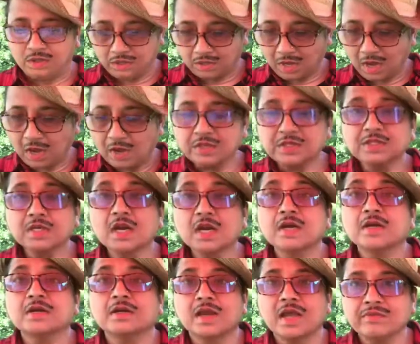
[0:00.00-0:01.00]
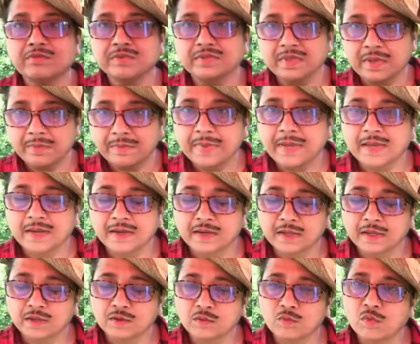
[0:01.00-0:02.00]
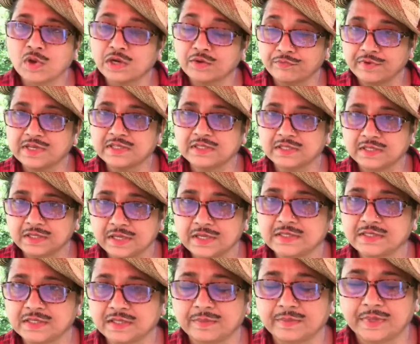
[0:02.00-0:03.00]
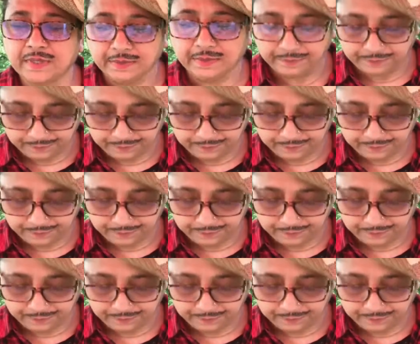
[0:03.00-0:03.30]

I'll start right from the beginning, what fascinated me.